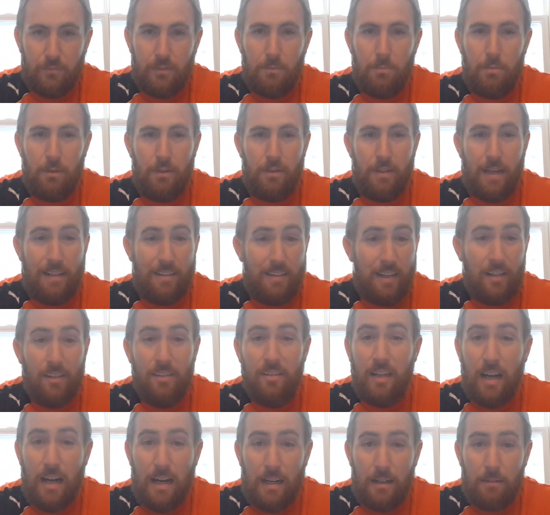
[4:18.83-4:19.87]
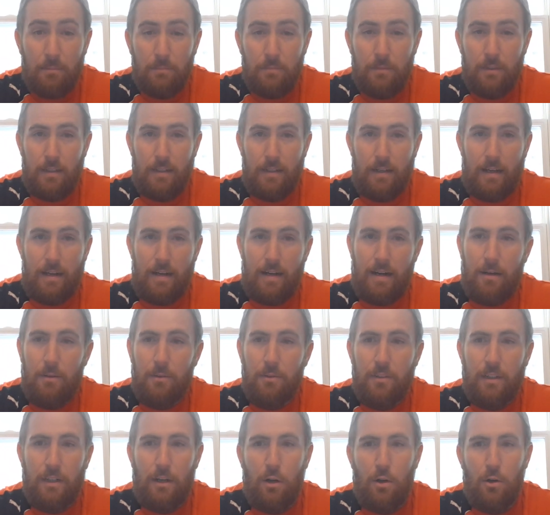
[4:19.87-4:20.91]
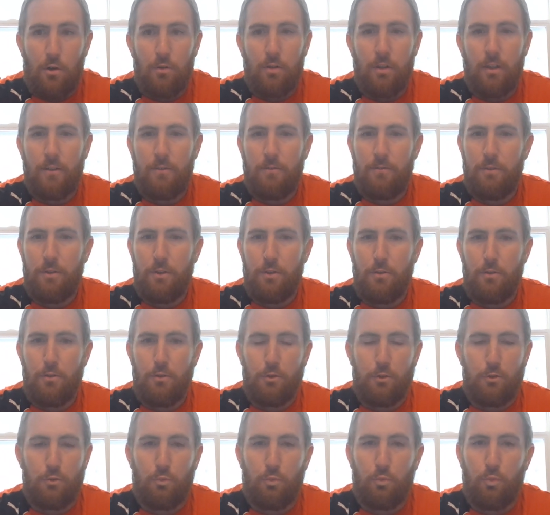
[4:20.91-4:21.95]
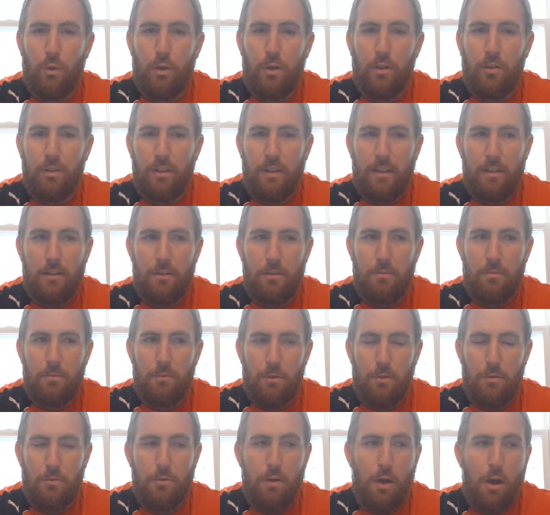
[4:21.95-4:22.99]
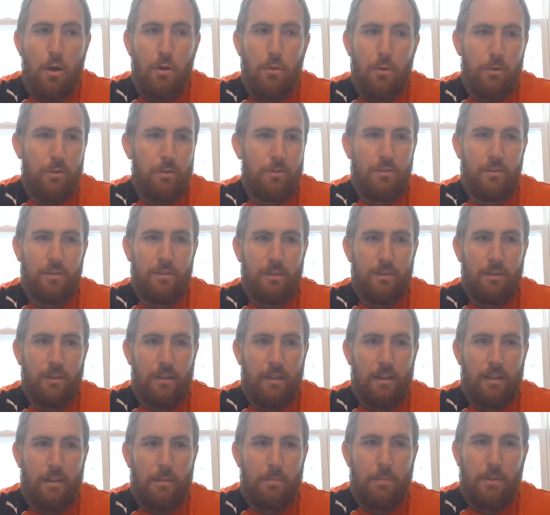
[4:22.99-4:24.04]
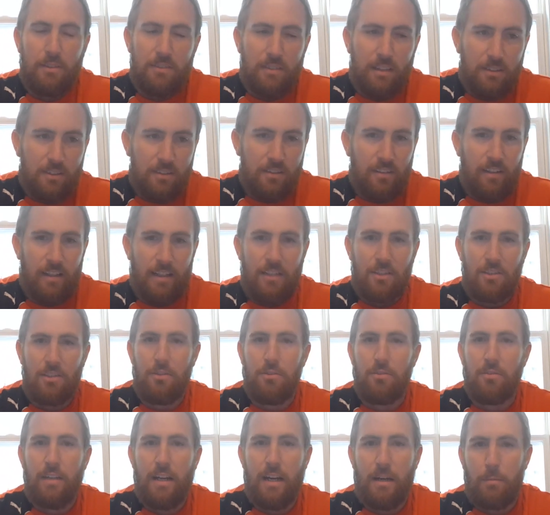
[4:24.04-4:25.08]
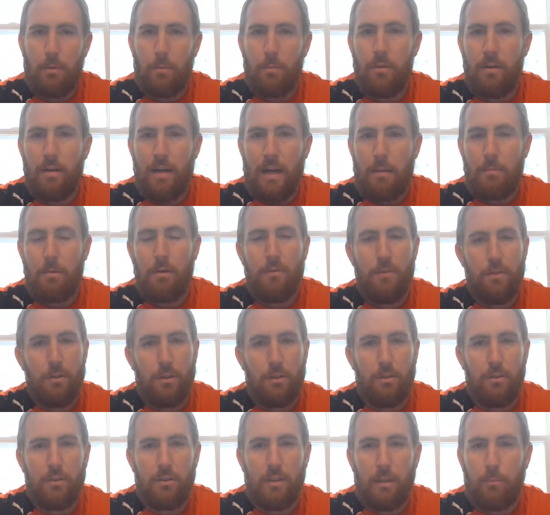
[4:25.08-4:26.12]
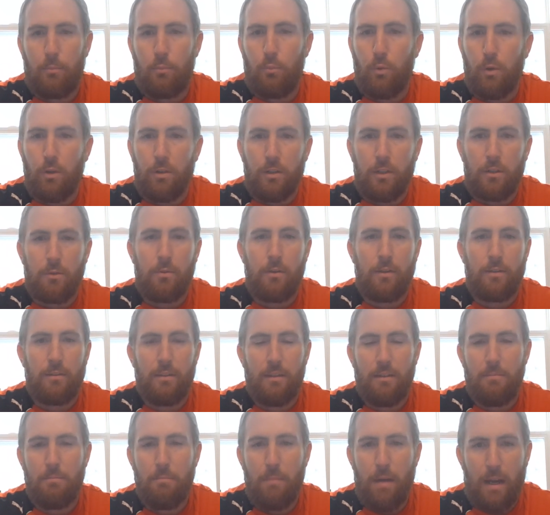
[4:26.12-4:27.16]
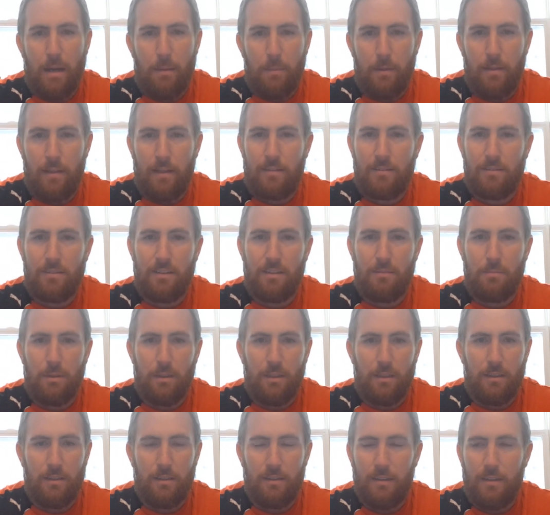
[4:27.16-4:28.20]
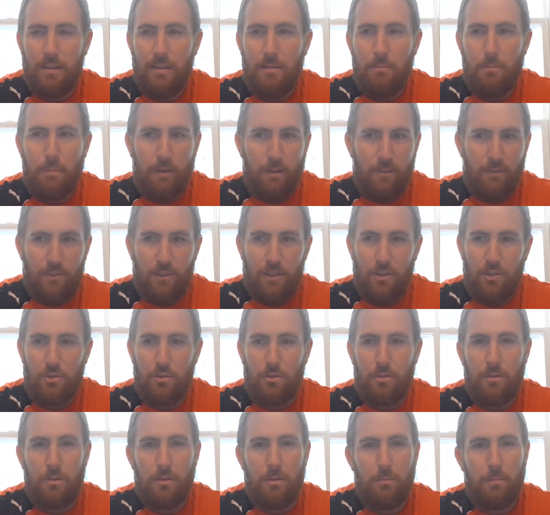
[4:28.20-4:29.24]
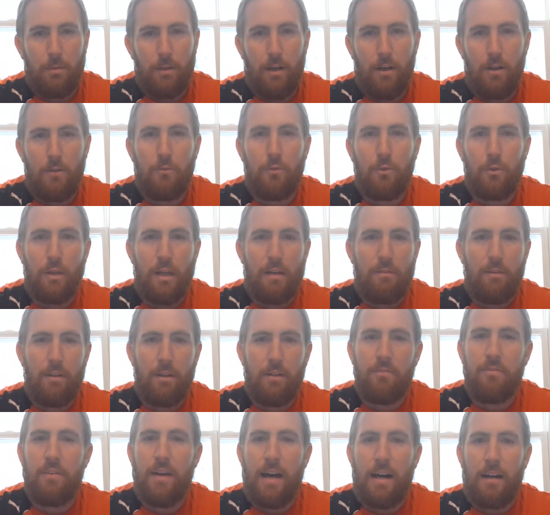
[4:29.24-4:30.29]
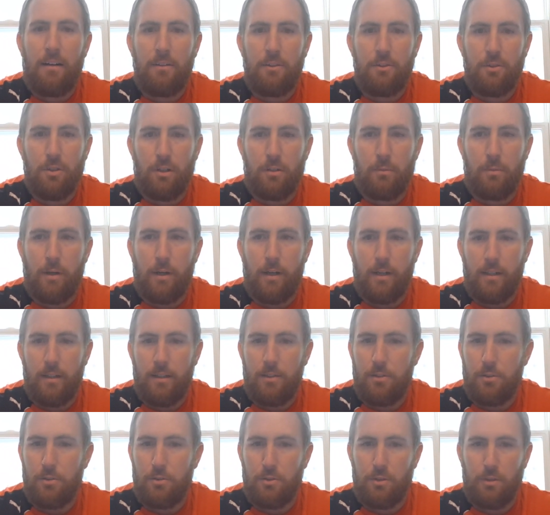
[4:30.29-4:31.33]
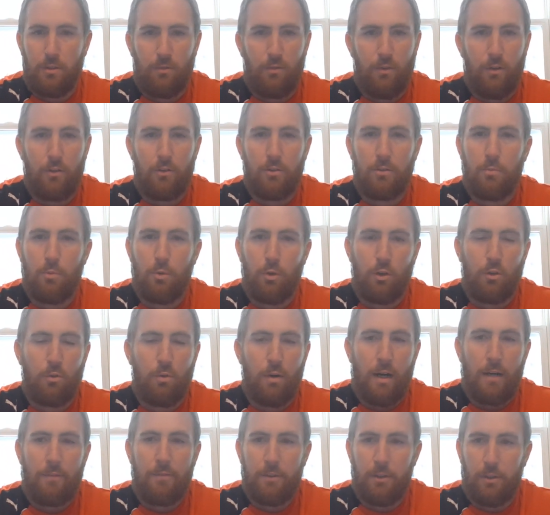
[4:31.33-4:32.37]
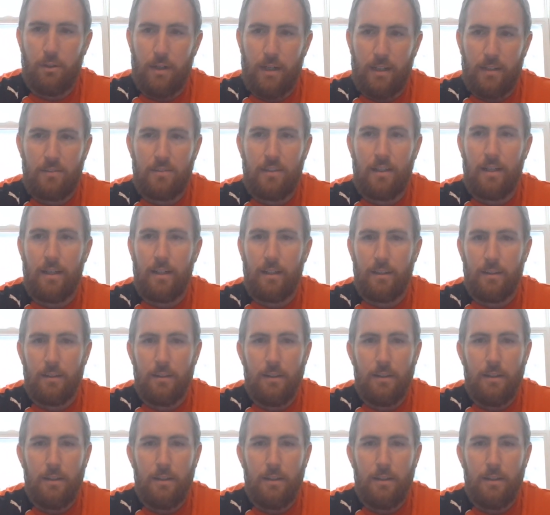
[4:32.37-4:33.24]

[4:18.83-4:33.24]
but that takes time. And I would say only if there's really, there's a piece of legislation, you just can't remember the name of it. You can look it up really quickly. Maybe that's going to be beneficial, but hopefully you have enough knowledge already that you're just focused more on crafting your essay